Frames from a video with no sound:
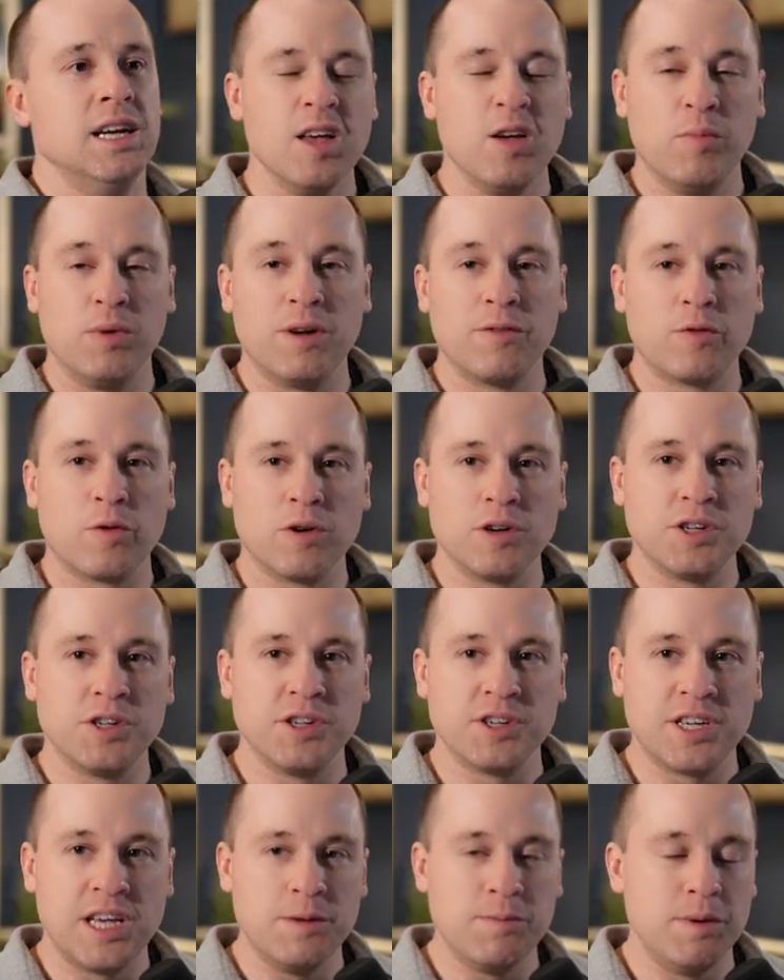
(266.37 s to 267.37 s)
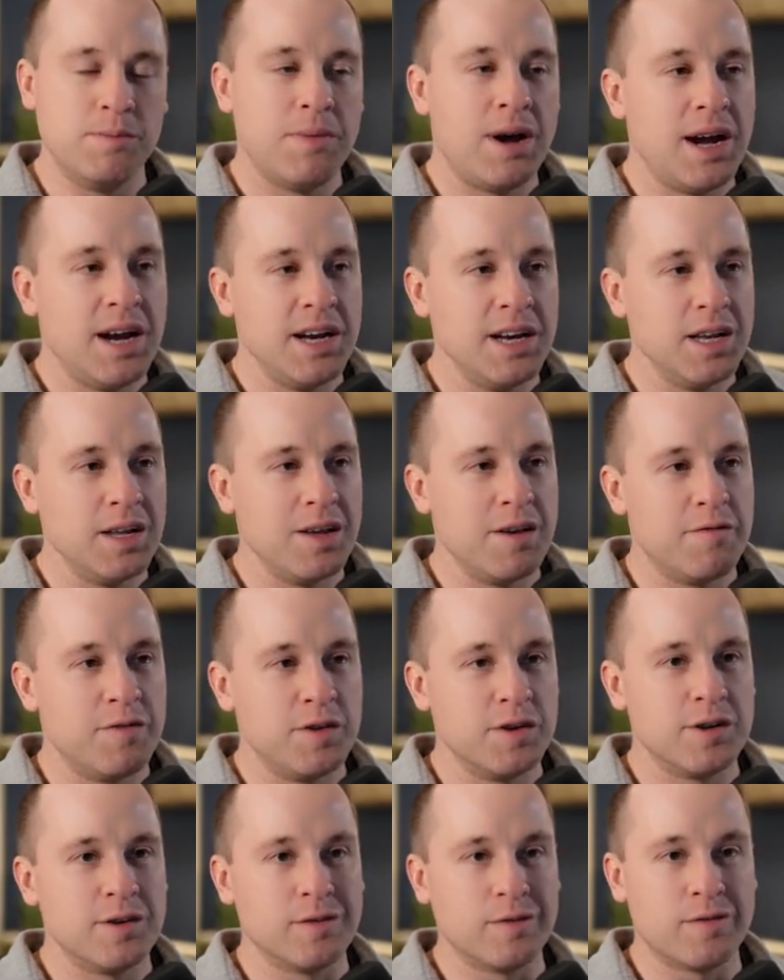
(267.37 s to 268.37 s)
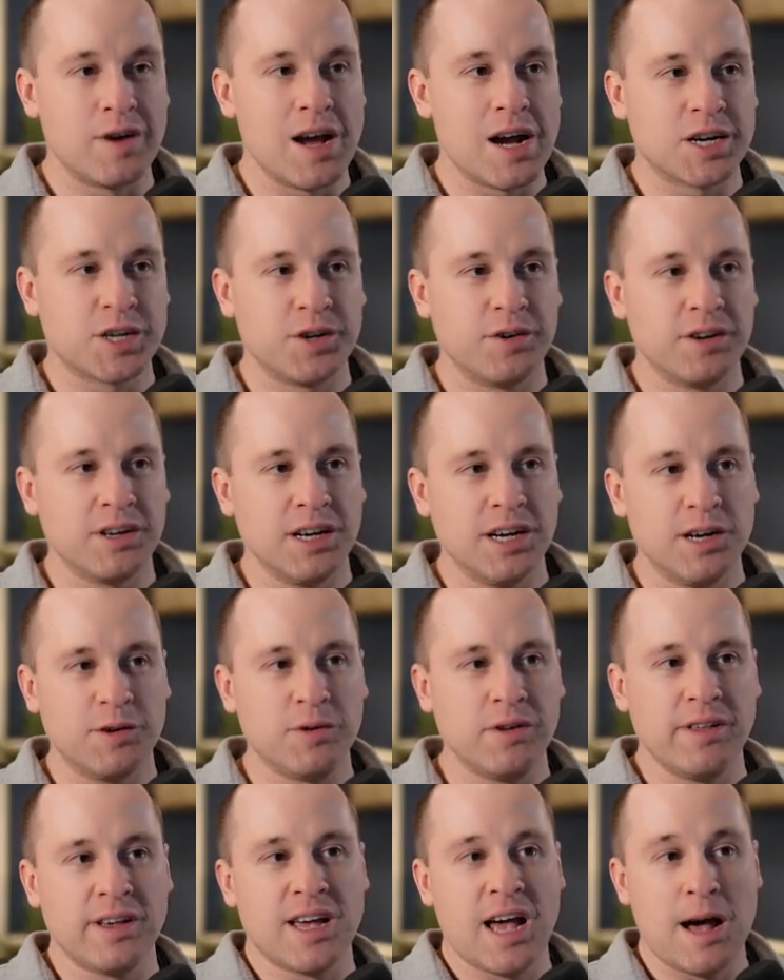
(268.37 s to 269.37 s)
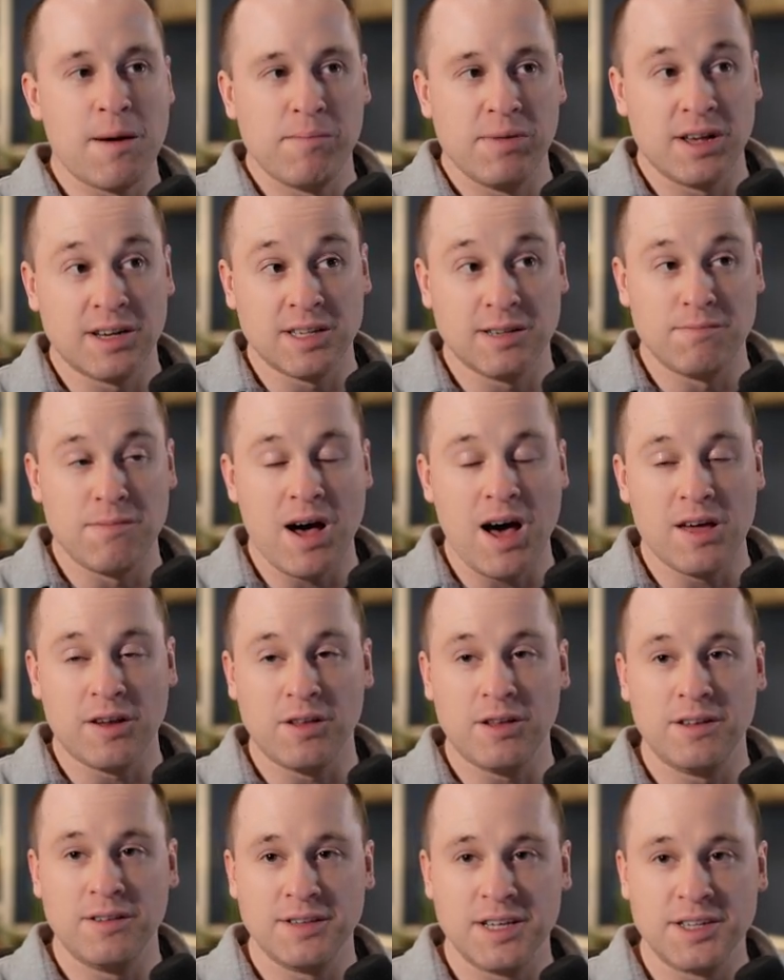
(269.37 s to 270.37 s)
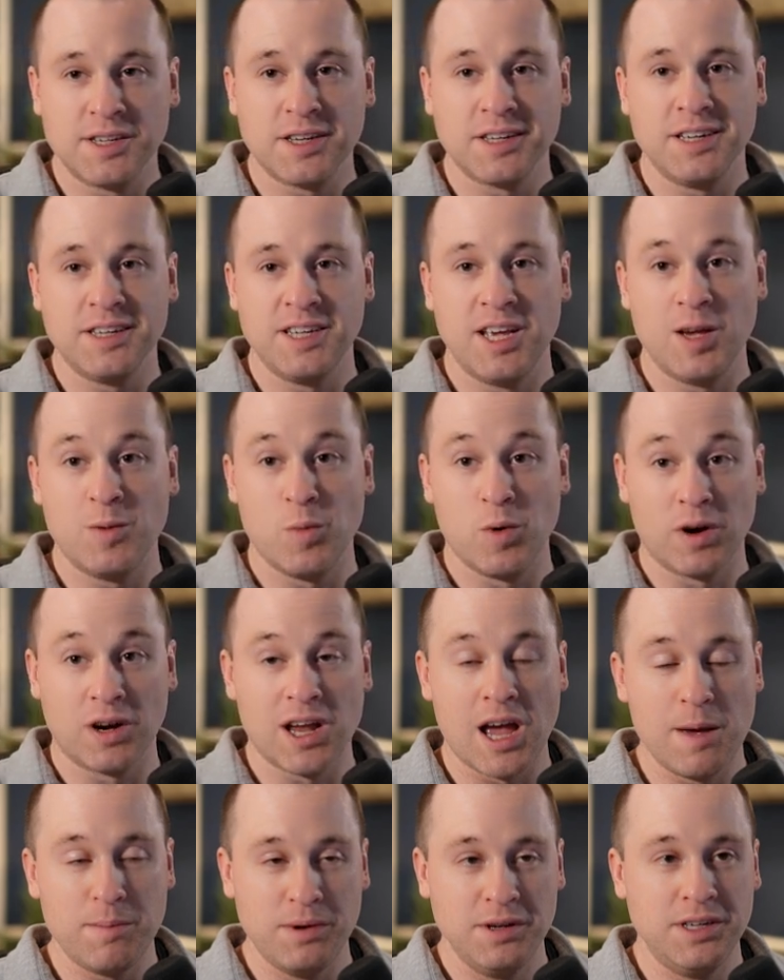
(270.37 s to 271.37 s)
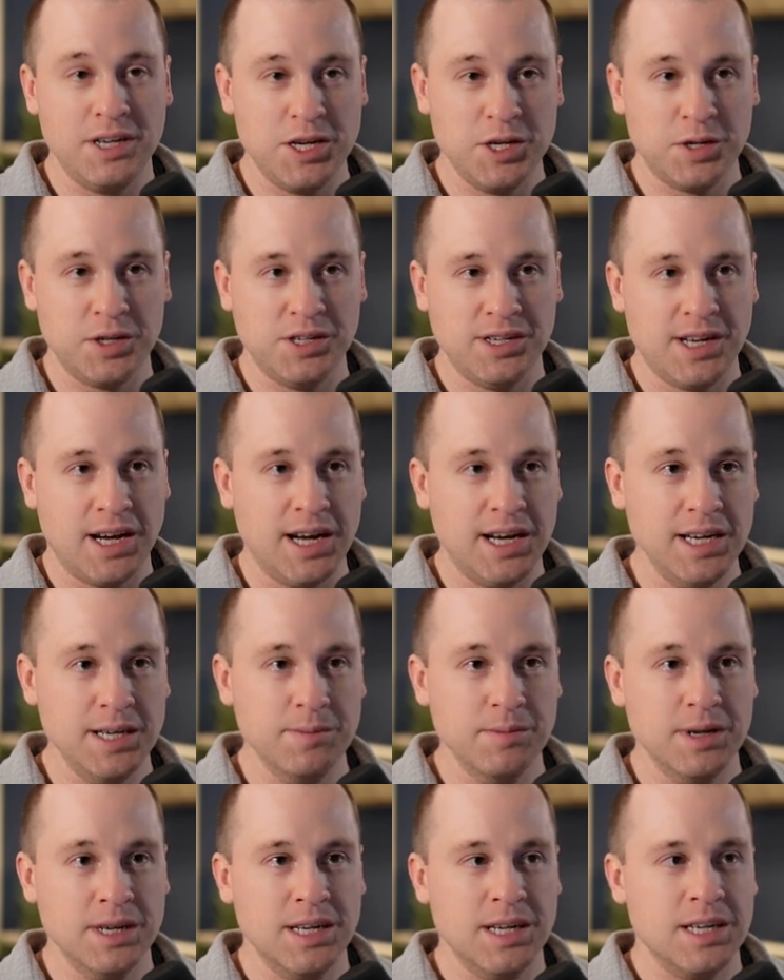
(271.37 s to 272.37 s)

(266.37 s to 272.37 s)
But of course, just keep in mind, if you're fracturing a really complex model, that's going to take more computation time.